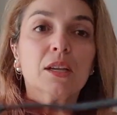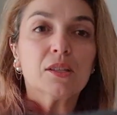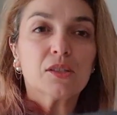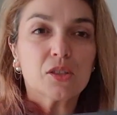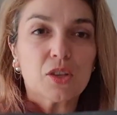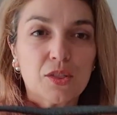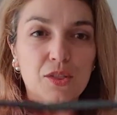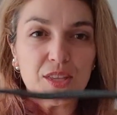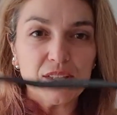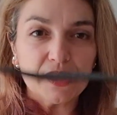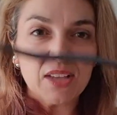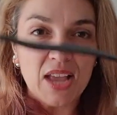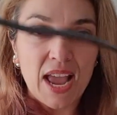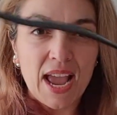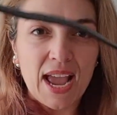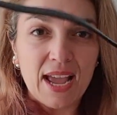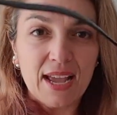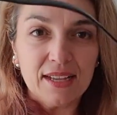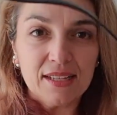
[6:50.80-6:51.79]
So this
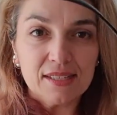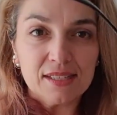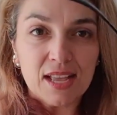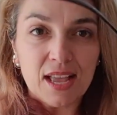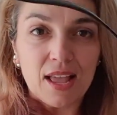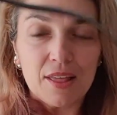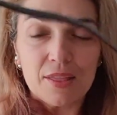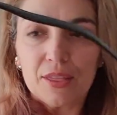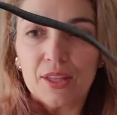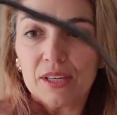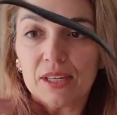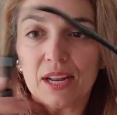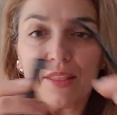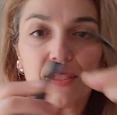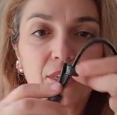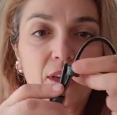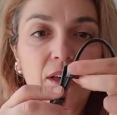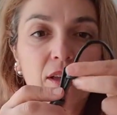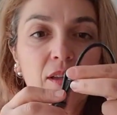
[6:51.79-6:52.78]
has the
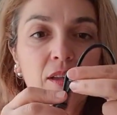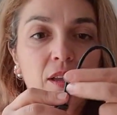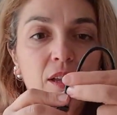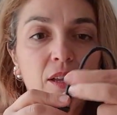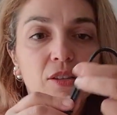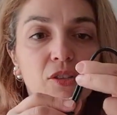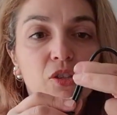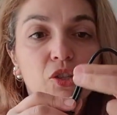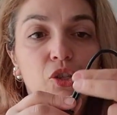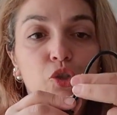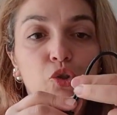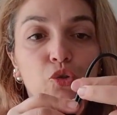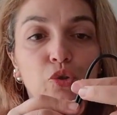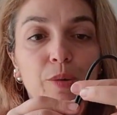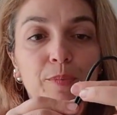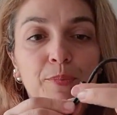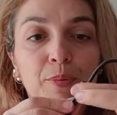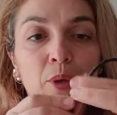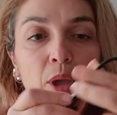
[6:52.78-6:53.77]
leather
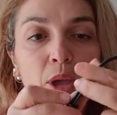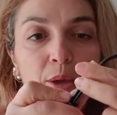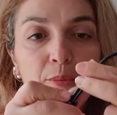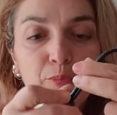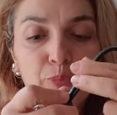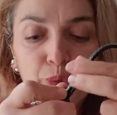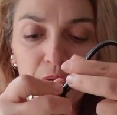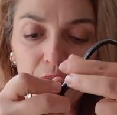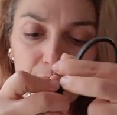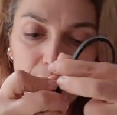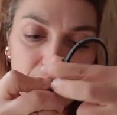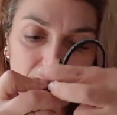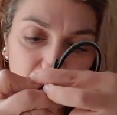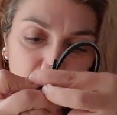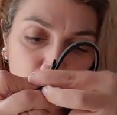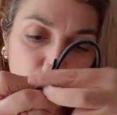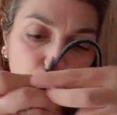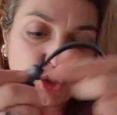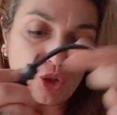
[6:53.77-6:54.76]
strip pretty
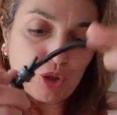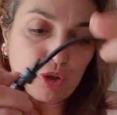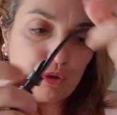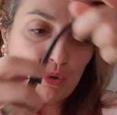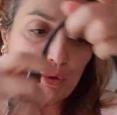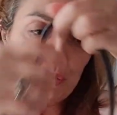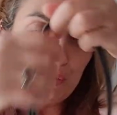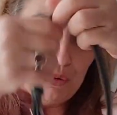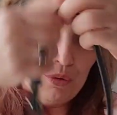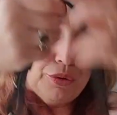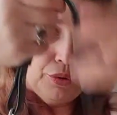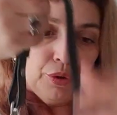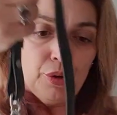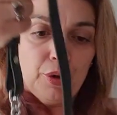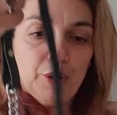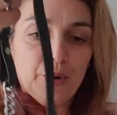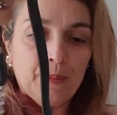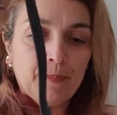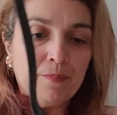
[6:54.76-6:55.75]
much through
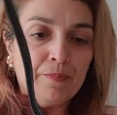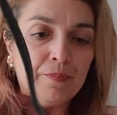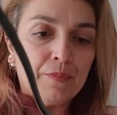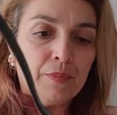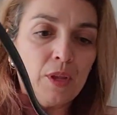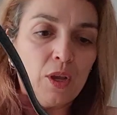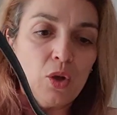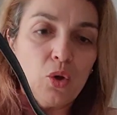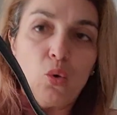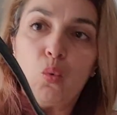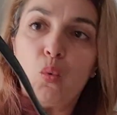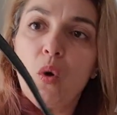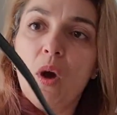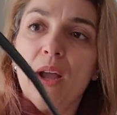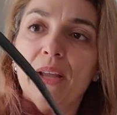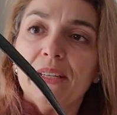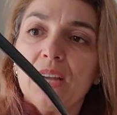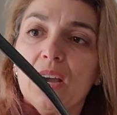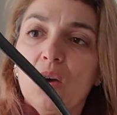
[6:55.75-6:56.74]

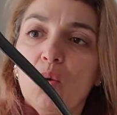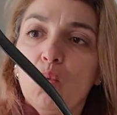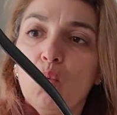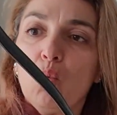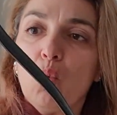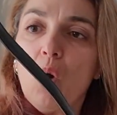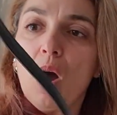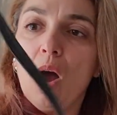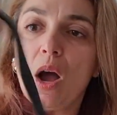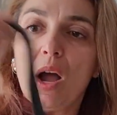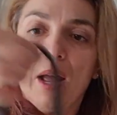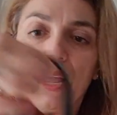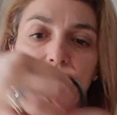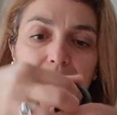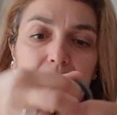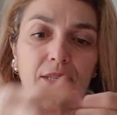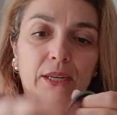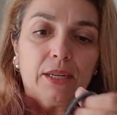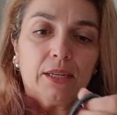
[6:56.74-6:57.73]
quite a
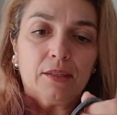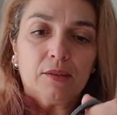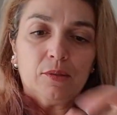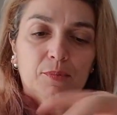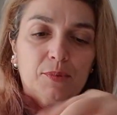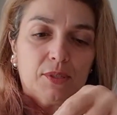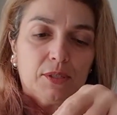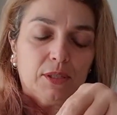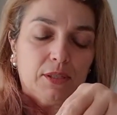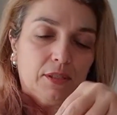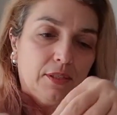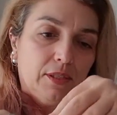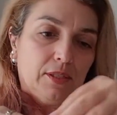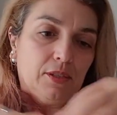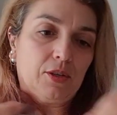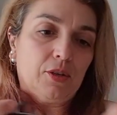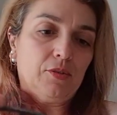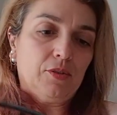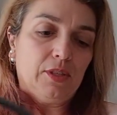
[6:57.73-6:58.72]
wide, oops,
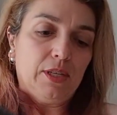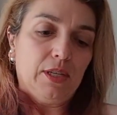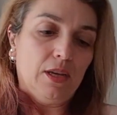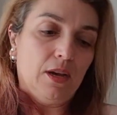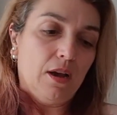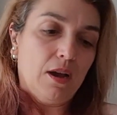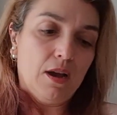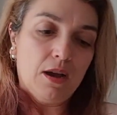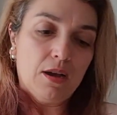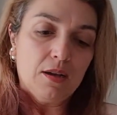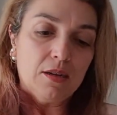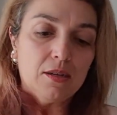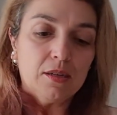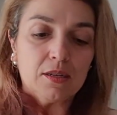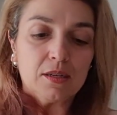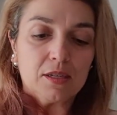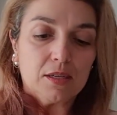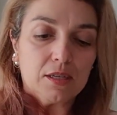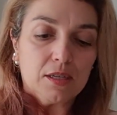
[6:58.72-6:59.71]
this goes here.
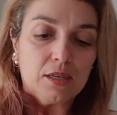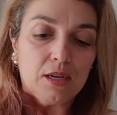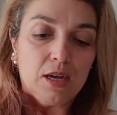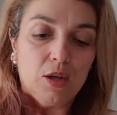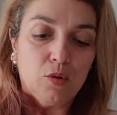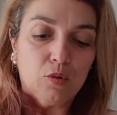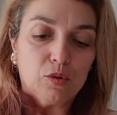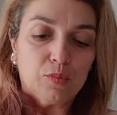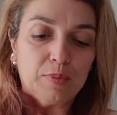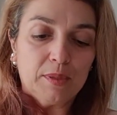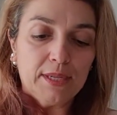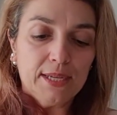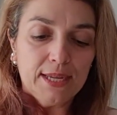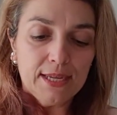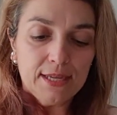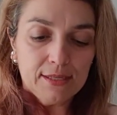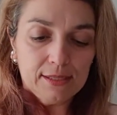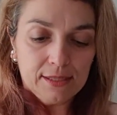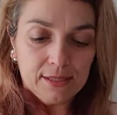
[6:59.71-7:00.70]
Hold
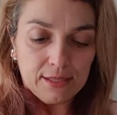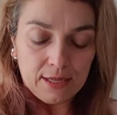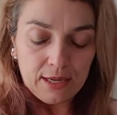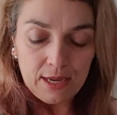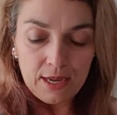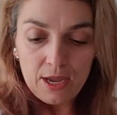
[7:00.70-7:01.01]
please.